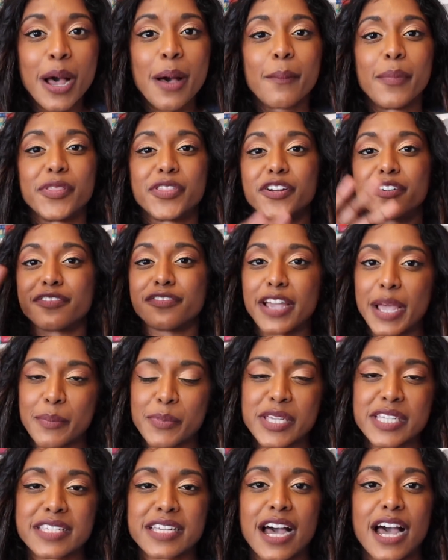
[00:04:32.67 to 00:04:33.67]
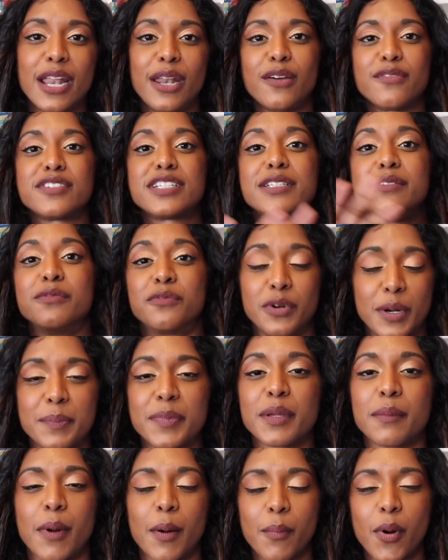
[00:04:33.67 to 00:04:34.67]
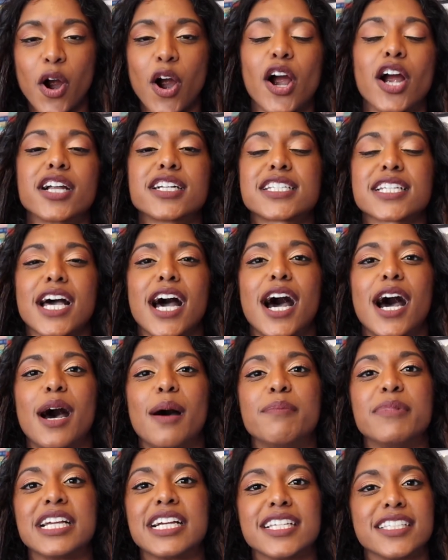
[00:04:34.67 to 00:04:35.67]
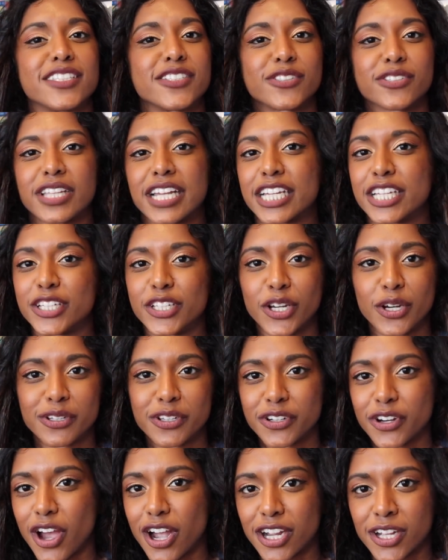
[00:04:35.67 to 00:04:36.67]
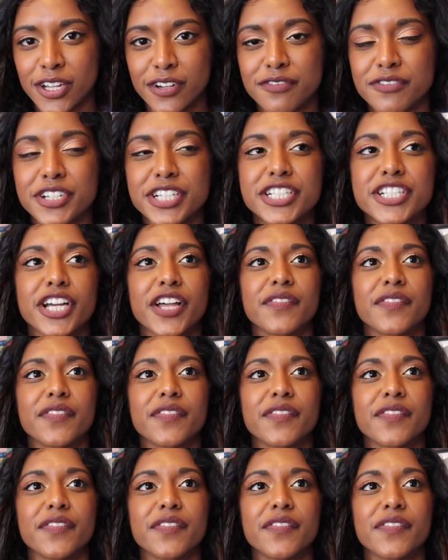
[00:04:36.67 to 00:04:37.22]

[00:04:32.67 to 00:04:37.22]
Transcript: but their families kind of rip them apart because they're like, you know, you're not good for each